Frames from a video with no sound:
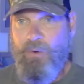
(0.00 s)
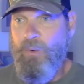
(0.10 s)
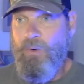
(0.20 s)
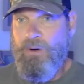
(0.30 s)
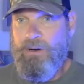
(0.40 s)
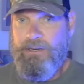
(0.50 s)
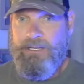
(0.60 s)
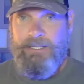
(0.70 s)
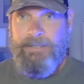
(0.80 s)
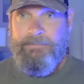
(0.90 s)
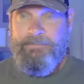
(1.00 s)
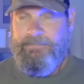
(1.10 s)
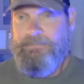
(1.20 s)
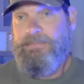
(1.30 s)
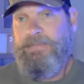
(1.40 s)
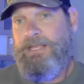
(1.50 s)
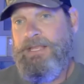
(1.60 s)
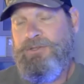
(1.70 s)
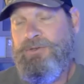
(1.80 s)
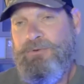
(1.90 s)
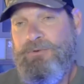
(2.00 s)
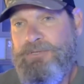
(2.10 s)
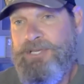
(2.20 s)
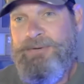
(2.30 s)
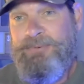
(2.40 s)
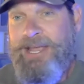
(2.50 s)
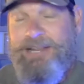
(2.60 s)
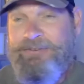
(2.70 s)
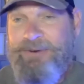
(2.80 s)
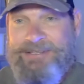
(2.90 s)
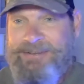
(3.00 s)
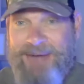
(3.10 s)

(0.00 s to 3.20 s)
or you can wait for it to